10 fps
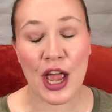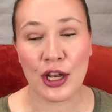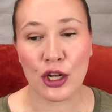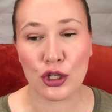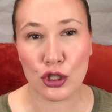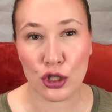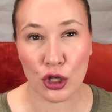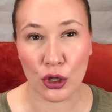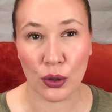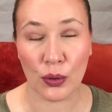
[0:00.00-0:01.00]
and
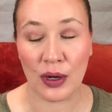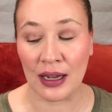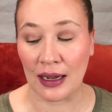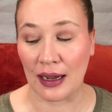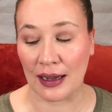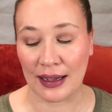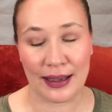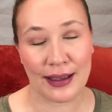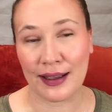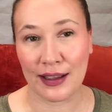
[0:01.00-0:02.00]
two,
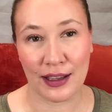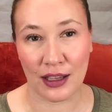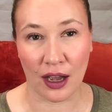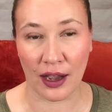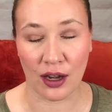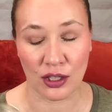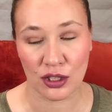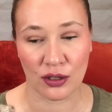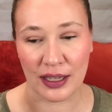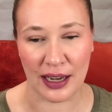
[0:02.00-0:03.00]
I
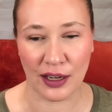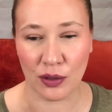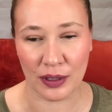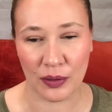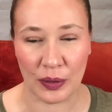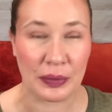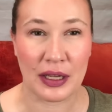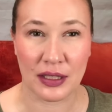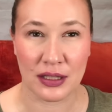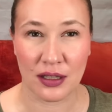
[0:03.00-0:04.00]
also like I don't want to
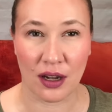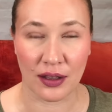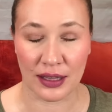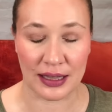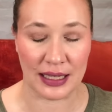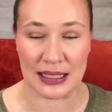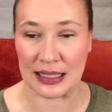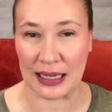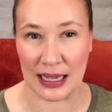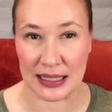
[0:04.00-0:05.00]
repeat all of the things
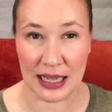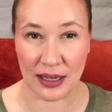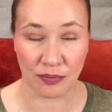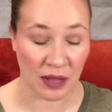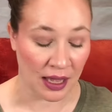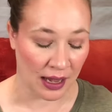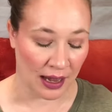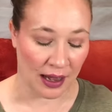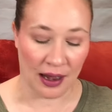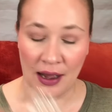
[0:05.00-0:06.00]
that I said.
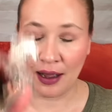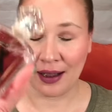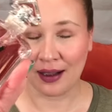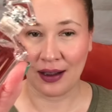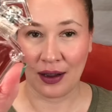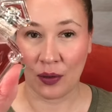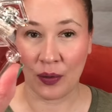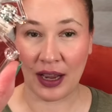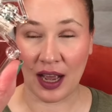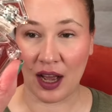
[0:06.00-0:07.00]

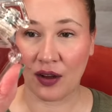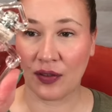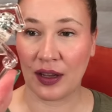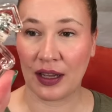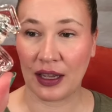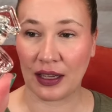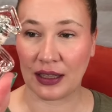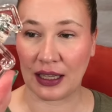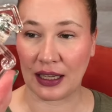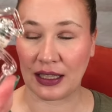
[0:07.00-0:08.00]
We have the
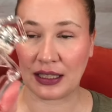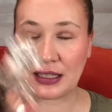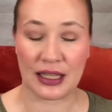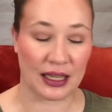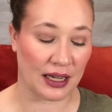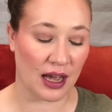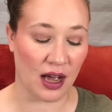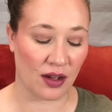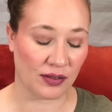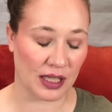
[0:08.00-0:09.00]
EDT
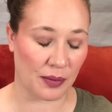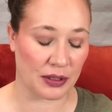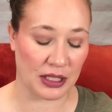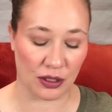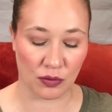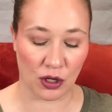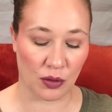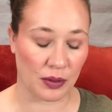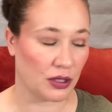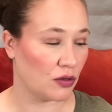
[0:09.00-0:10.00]
of La Petite
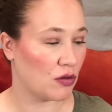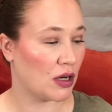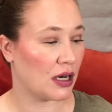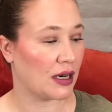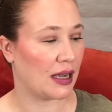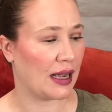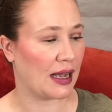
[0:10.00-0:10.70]
Robe Noire.